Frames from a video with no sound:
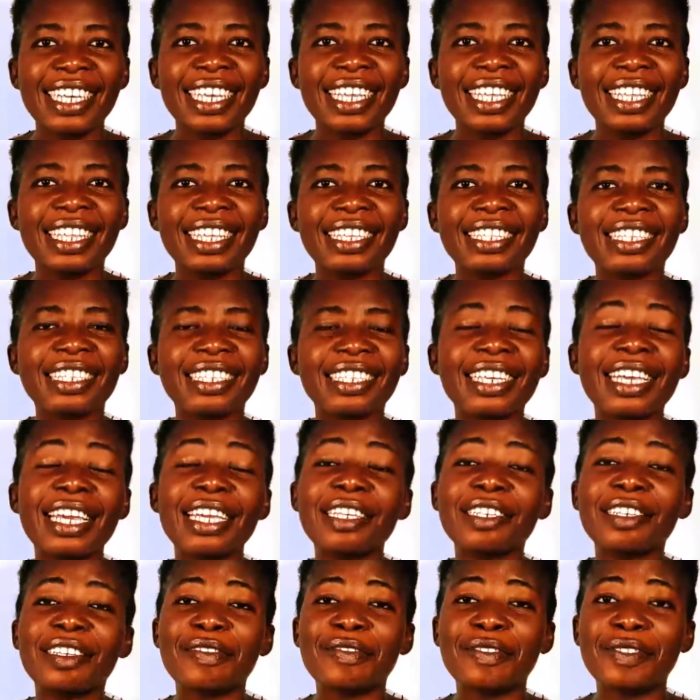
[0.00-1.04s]
this is the
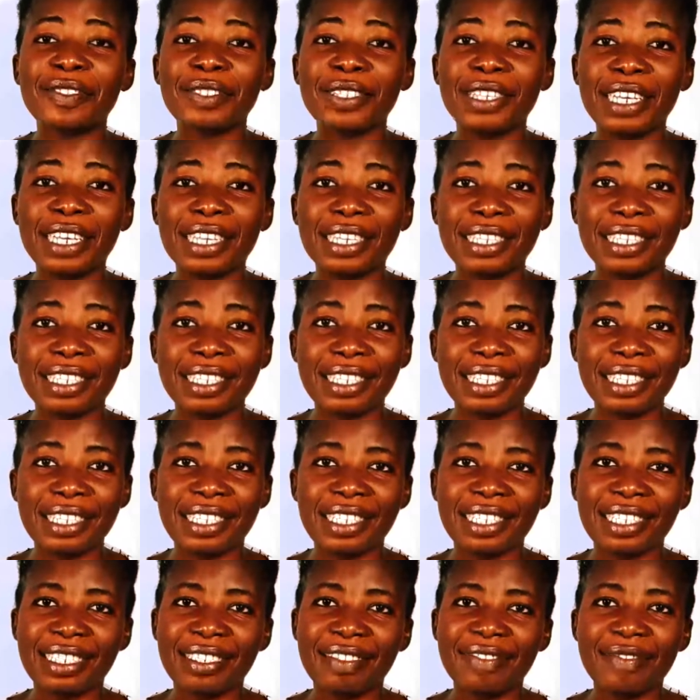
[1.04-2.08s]
end of
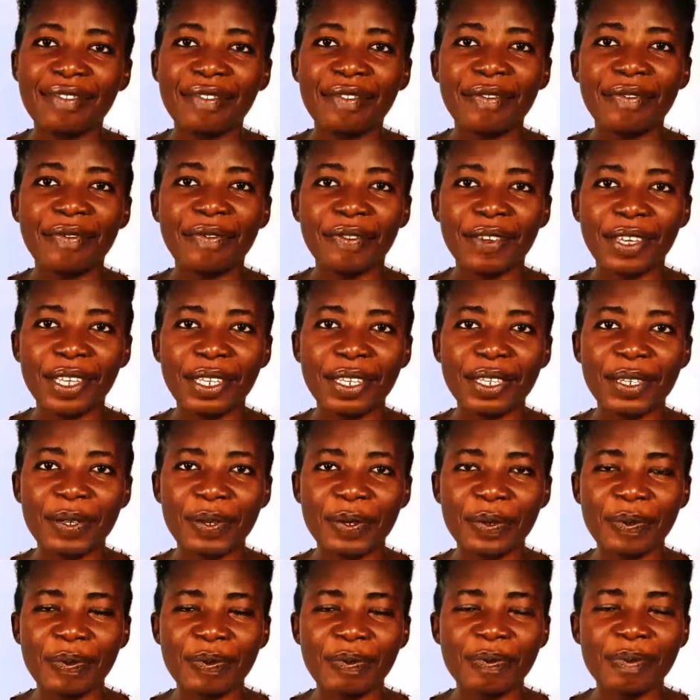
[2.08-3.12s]
today's video.